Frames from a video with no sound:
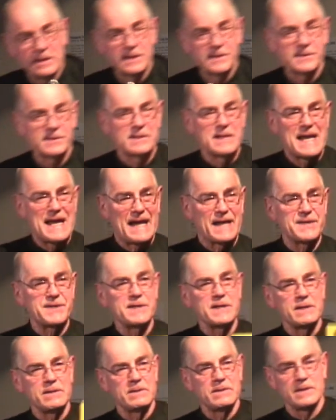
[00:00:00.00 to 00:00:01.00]
this natty
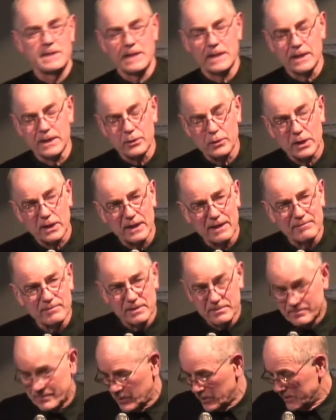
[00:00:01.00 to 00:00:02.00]
yellow
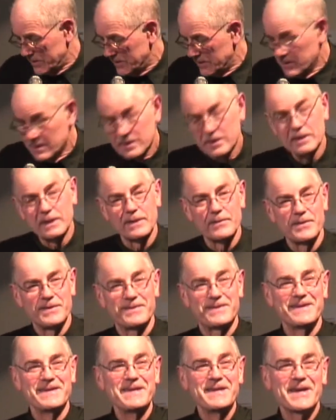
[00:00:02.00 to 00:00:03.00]
cover.
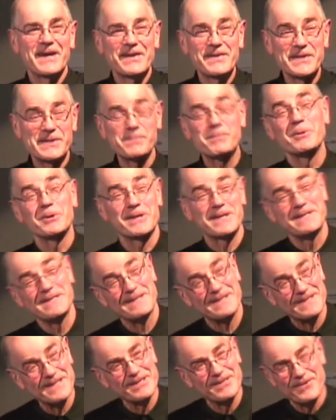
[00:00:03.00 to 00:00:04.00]
And this book
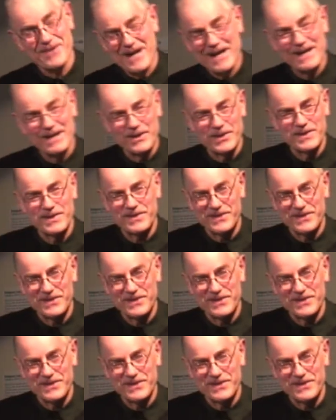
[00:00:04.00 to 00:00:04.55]
is still around